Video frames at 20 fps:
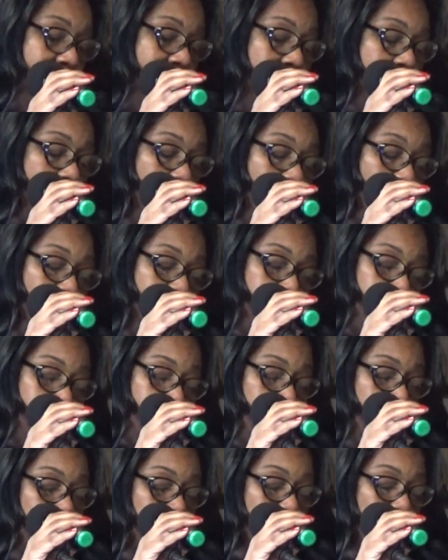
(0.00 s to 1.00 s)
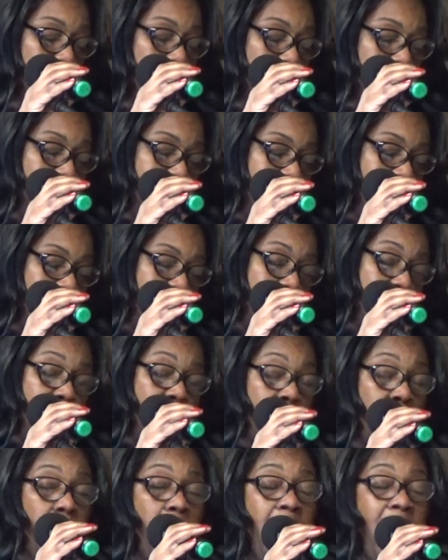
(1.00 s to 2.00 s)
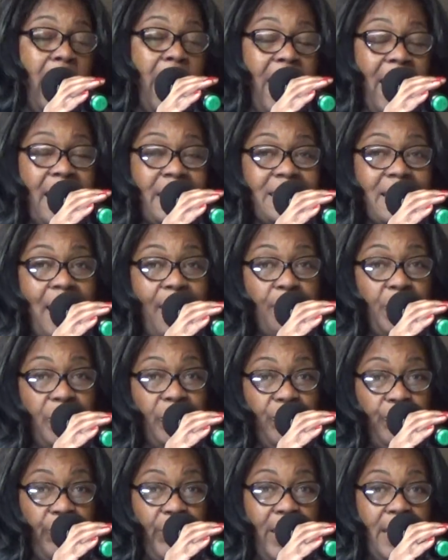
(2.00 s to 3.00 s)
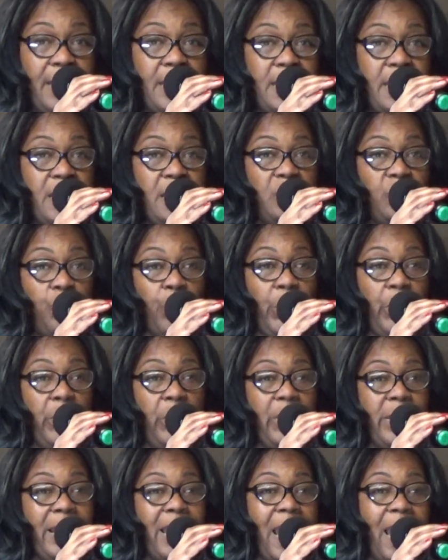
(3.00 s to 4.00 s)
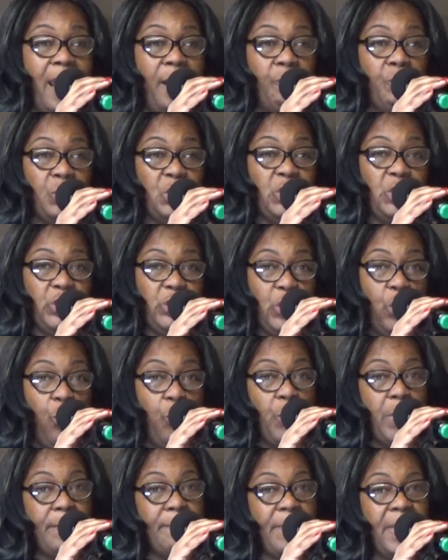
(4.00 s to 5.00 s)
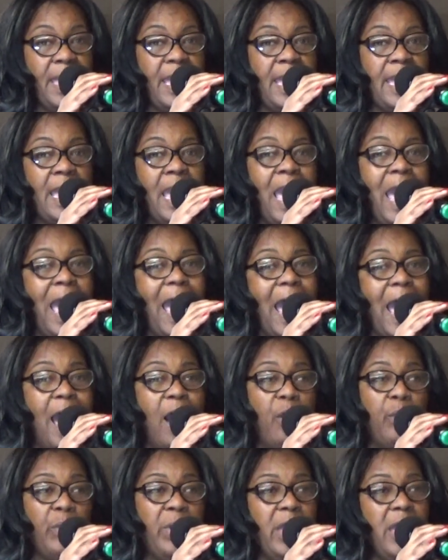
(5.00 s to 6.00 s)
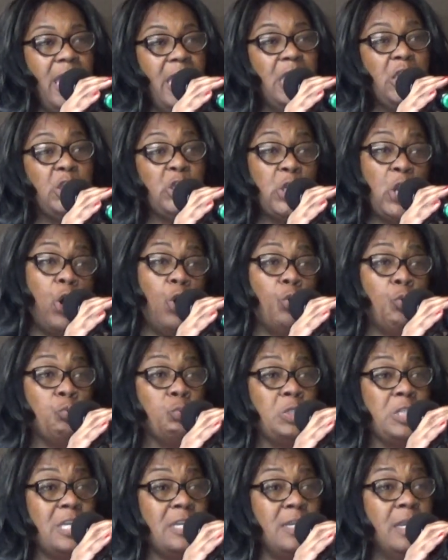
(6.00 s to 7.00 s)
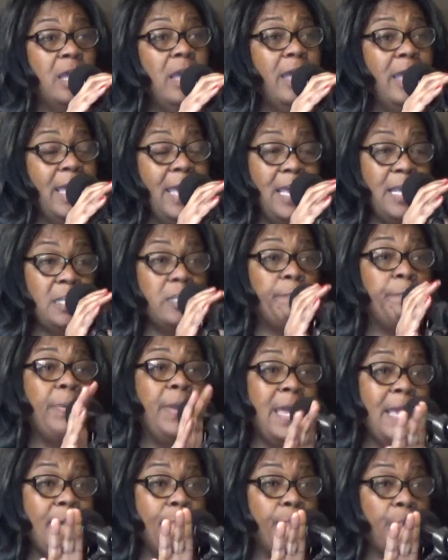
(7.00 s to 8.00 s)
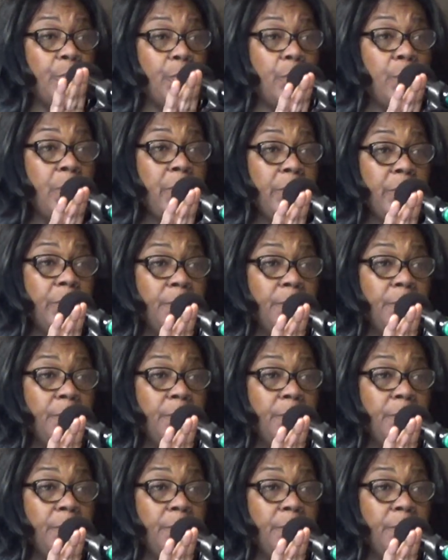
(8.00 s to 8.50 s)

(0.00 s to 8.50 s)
and honor this morning. You know, as I was reading this word, God was showing me how he chosen his people